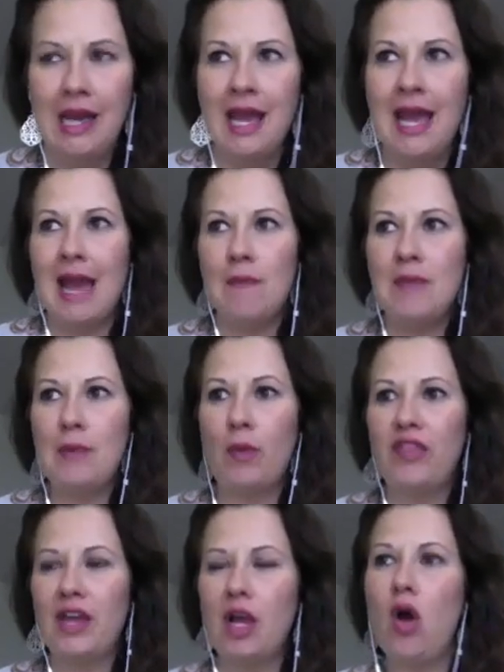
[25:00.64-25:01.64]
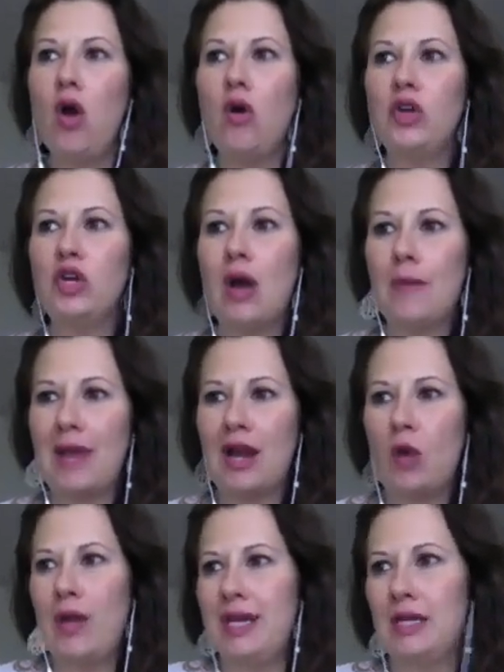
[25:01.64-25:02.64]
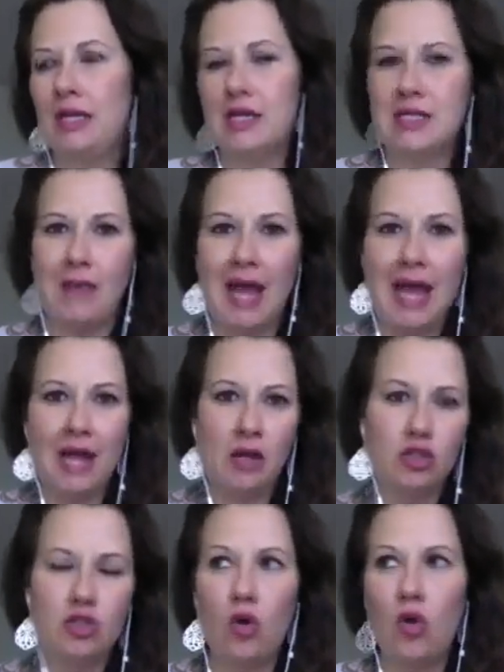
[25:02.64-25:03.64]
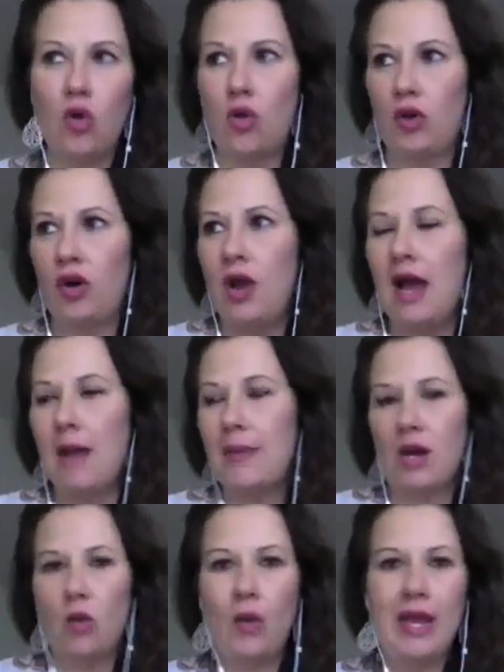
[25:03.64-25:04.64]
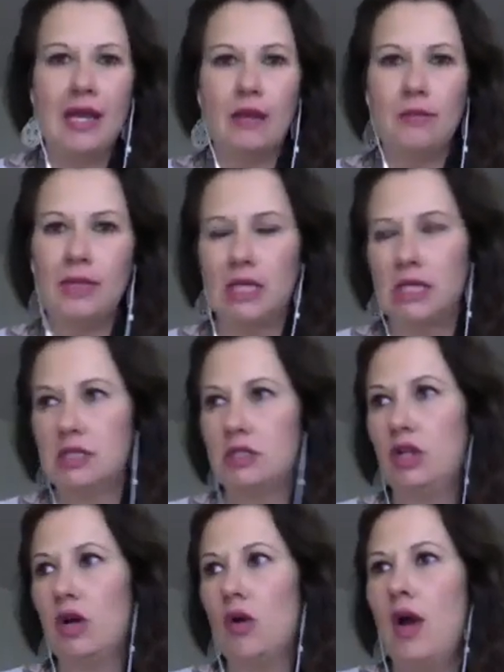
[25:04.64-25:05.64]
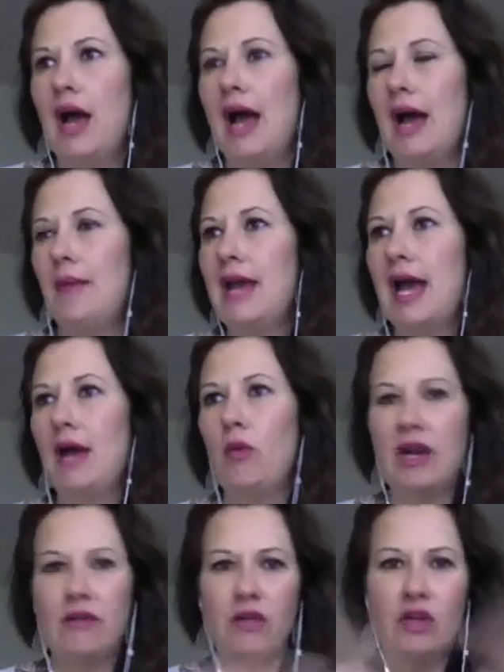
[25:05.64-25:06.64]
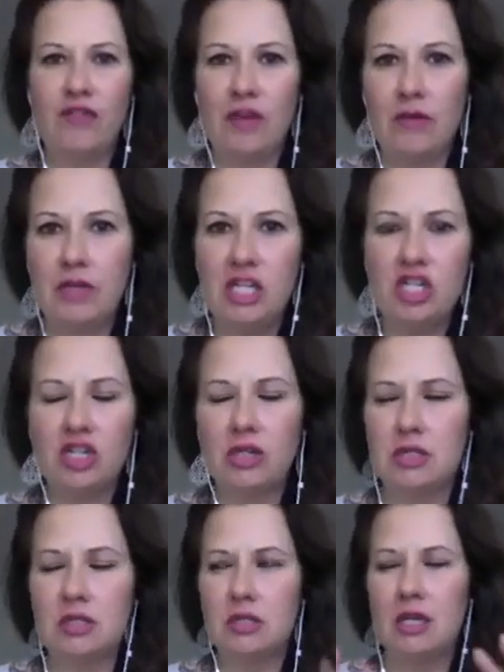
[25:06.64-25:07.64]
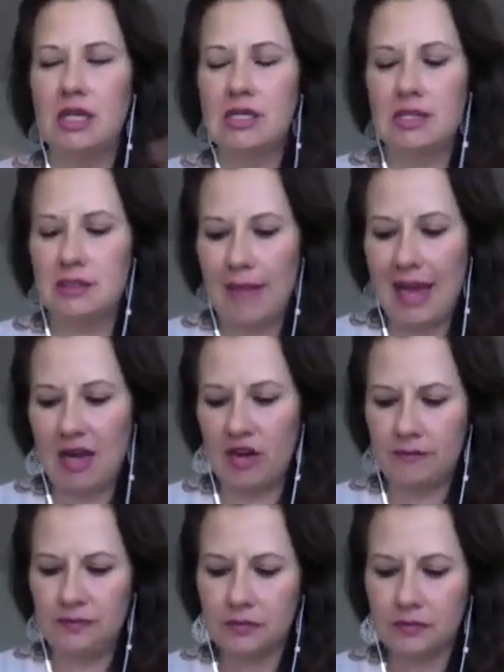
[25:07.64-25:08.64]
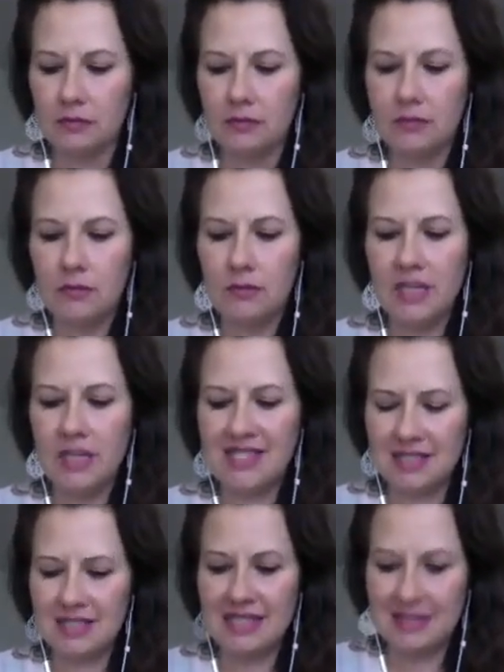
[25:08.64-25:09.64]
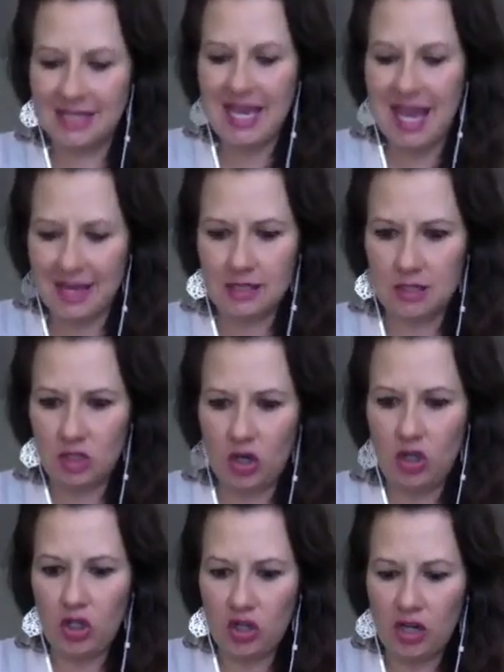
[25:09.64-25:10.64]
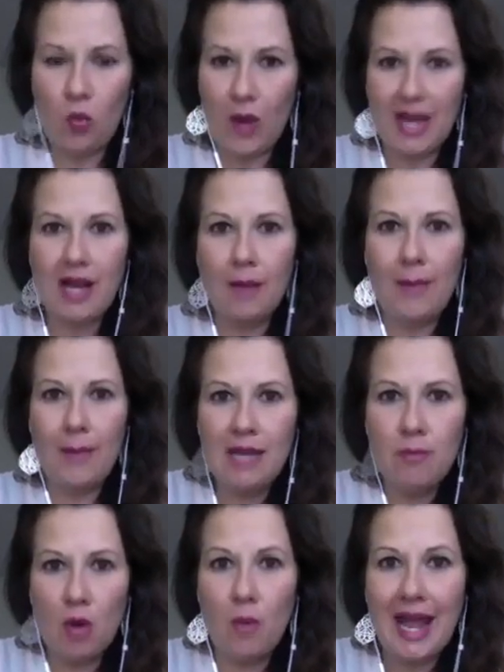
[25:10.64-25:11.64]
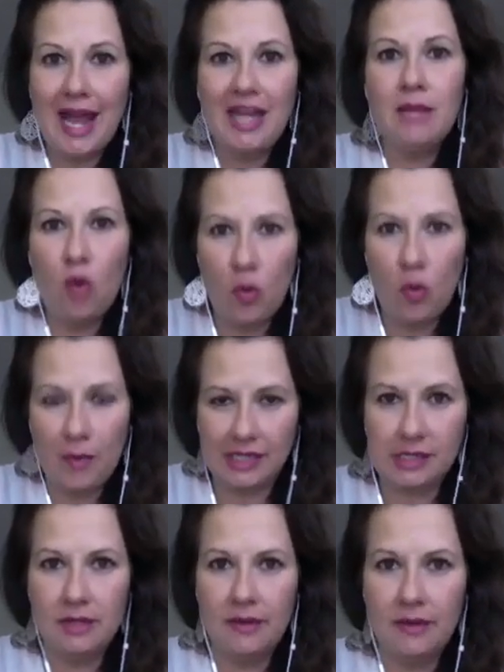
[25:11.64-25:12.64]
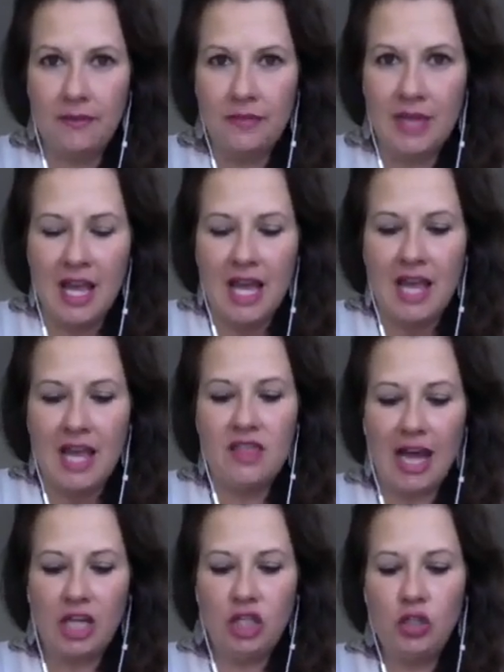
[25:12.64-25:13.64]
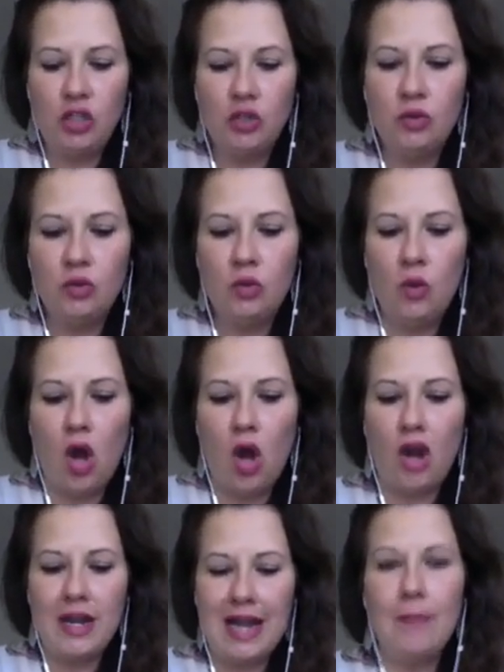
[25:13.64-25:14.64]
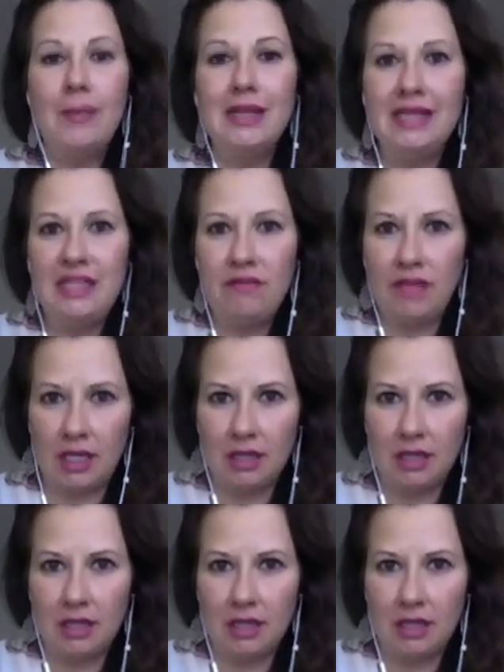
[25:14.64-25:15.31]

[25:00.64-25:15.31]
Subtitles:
and people think, oh, I'm not awakened because I'm not Eckhart Tolle, or I'm not awakened because I'm not whatever your favorite teacher is. And it doesn't matter. It's yes, you can wake up any moment that you are not believing